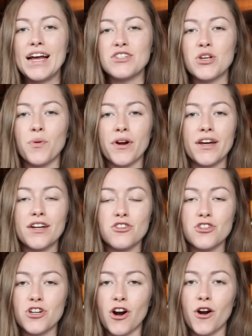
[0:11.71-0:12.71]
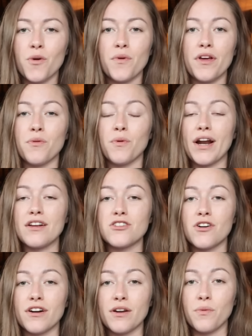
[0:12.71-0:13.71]
And so we're going to start with what I
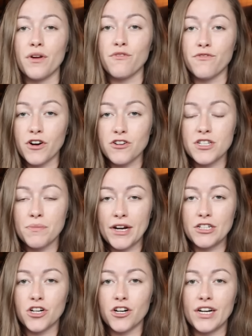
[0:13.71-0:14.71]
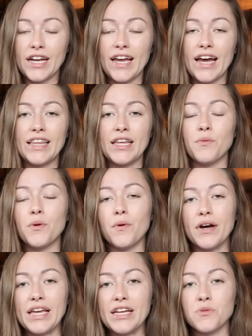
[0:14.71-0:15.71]
started with first in my journey, and then we
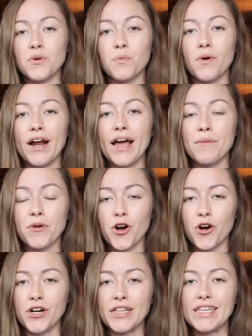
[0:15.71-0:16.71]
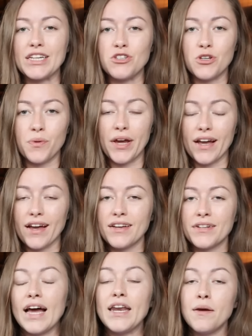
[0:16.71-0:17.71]
will end with what I am currently doing.
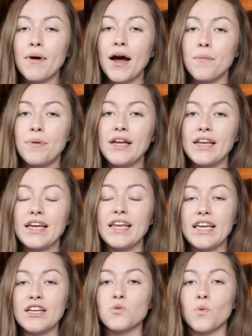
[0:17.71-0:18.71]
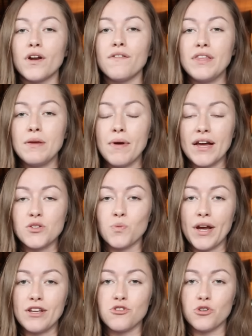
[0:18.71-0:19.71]
And in my opinion, is one of the best
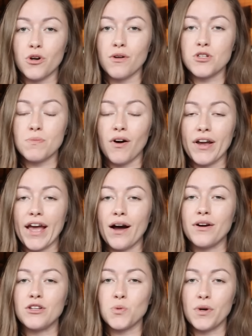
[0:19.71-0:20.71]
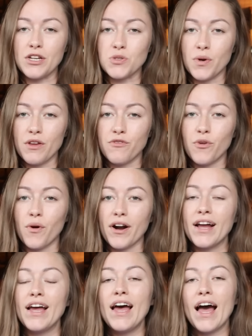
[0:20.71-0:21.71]
ways to grow a small account in
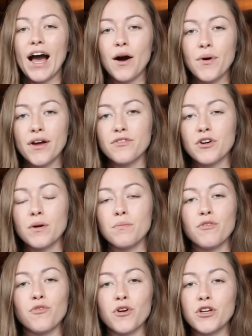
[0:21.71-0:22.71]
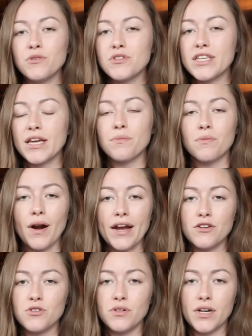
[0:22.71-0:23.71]
2024. However, before you skip
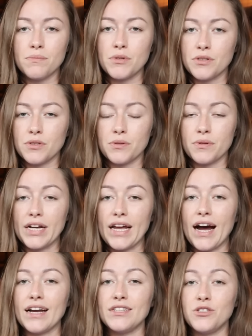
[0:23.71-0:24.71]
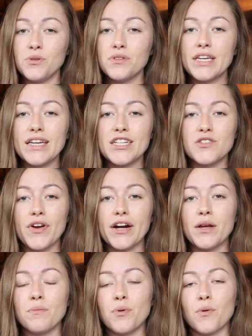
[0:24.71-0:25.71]
right to number 3, I do think it's
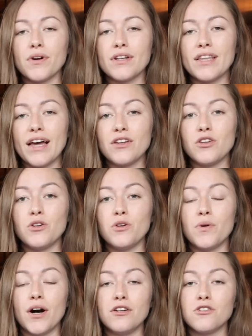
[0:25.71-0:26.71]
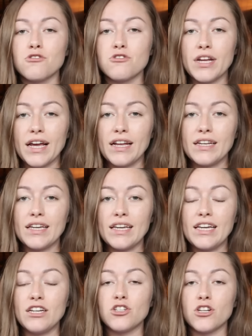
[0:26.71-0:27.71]
very important that you understand
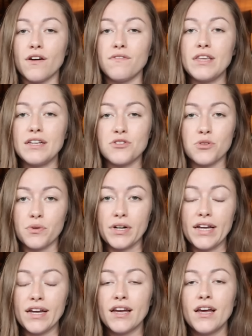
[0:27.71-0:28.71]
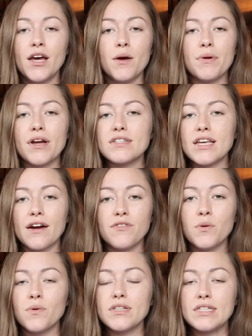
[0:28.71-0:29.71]
each of these 3 because
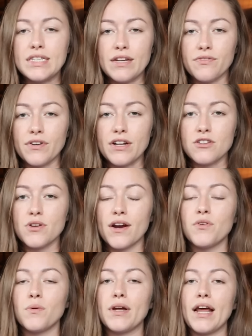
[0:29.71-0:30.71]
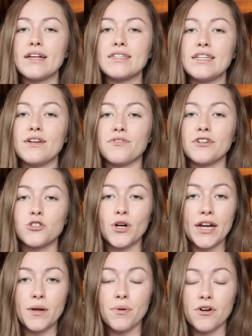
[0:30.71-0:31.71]
everyone's different. So everyone has a different
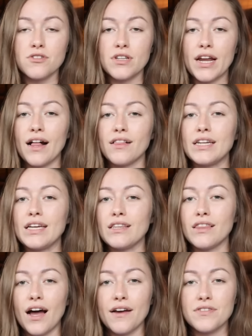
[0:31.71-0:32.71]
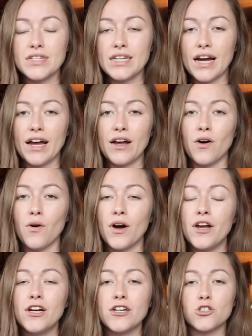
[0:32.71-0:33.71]
trading personality,
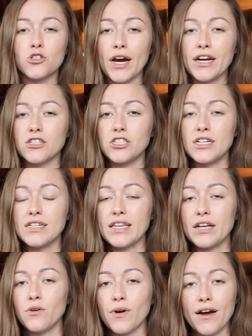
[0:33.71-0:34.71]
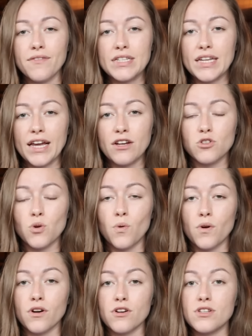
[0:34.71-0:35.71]
lifestyle, strategies they gravitate
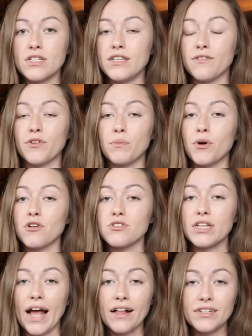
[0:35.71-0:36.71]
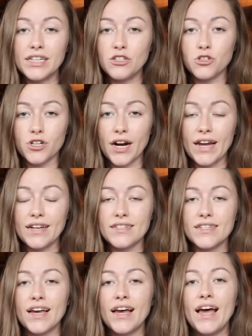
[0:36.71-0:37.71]
towards, different personality
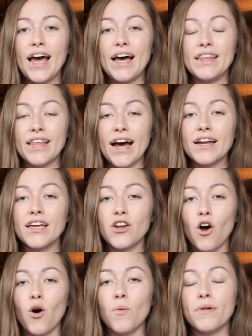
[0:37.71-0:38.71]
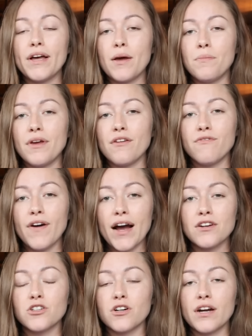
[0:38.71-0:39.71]
traits, and that can all play a big
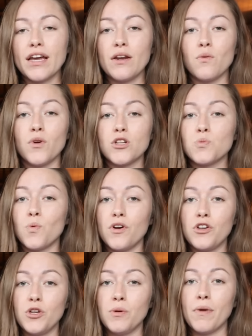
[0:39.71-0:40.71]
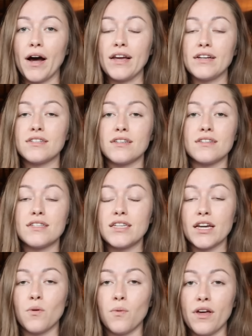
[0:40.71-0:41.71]
factor in which one you might
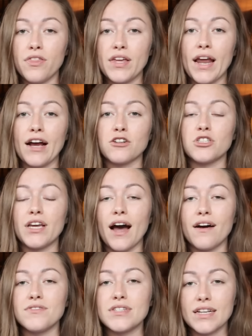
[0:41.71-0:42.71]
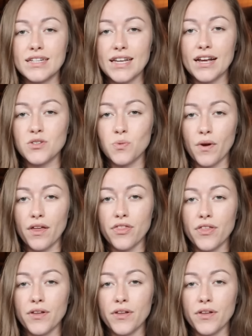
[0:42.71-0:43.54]
stick with and actually have success with.